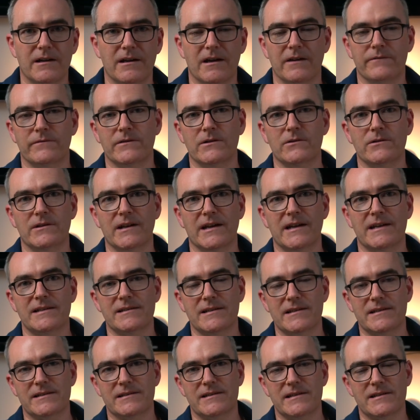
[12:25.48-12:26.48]
a few days
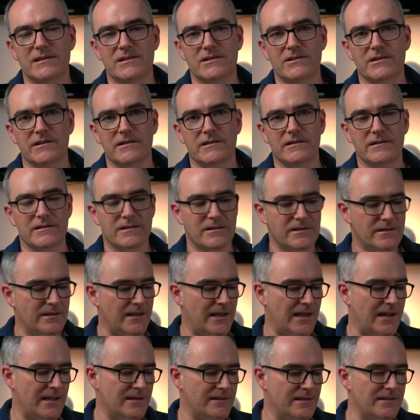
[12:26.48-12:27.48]
and it's discharged
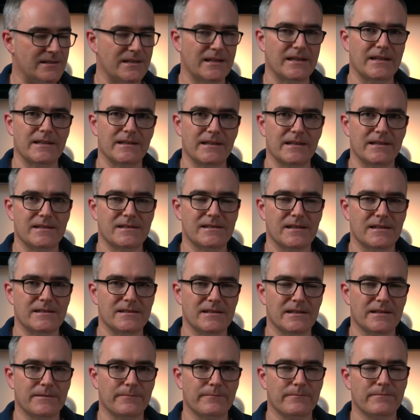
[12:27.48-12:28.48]
and the date needs
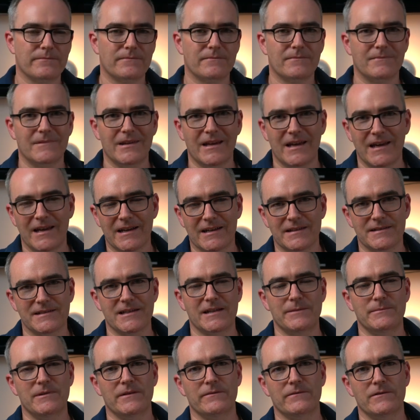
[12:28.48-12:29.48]
setting, yeah, it can
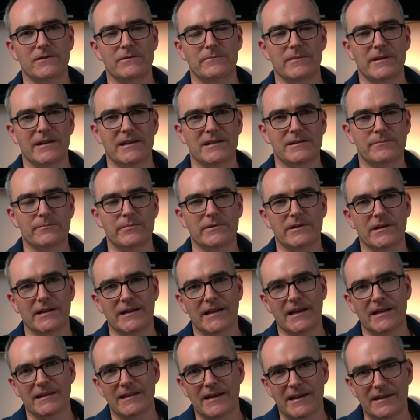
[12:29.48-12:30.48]
take me a few minutes. But
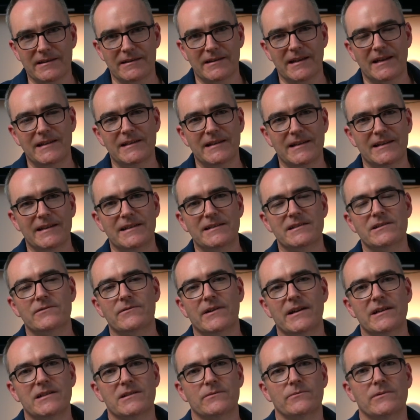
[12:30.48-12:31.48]
again, that, that little
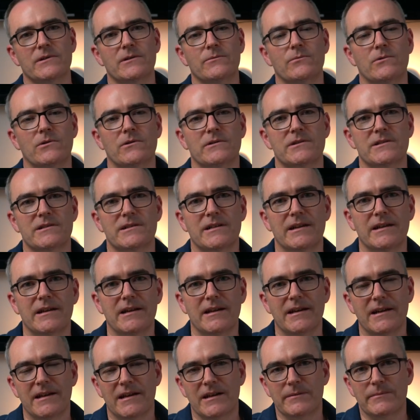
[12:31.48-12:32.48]
interaction with the watch
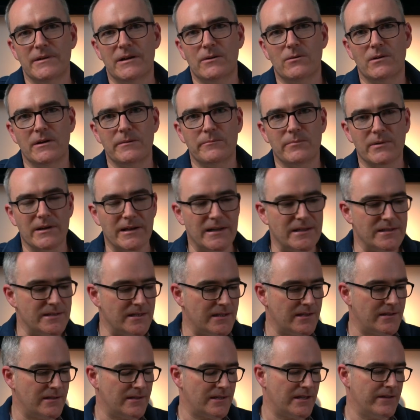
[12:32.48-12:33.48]
can be quite
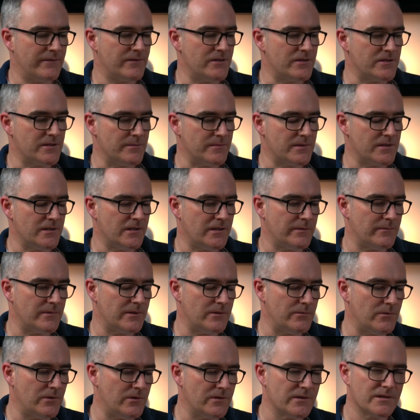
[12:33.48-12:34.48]
pleasing. It gives you some time with
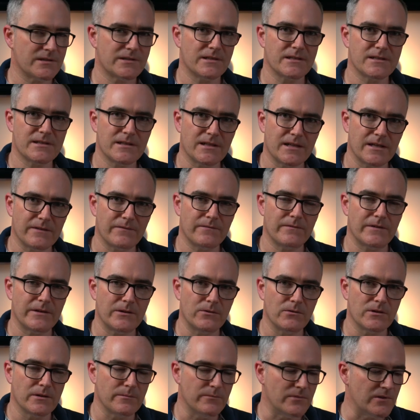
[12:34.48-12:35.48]
the watch just to
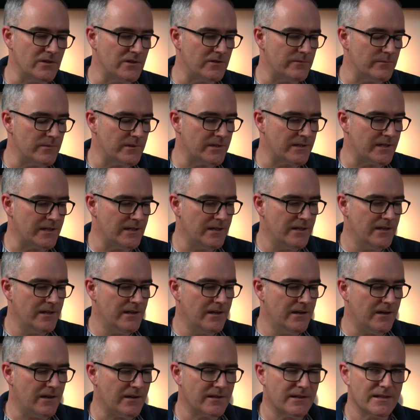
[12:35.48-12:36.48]
feel the movement,
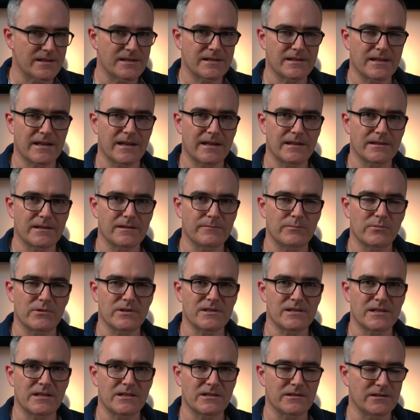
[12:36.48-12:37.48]
understand the
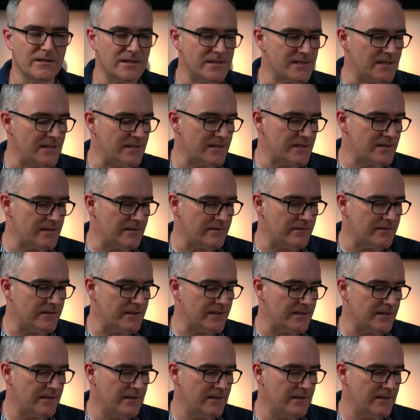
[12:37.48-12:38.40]
precision that's inside,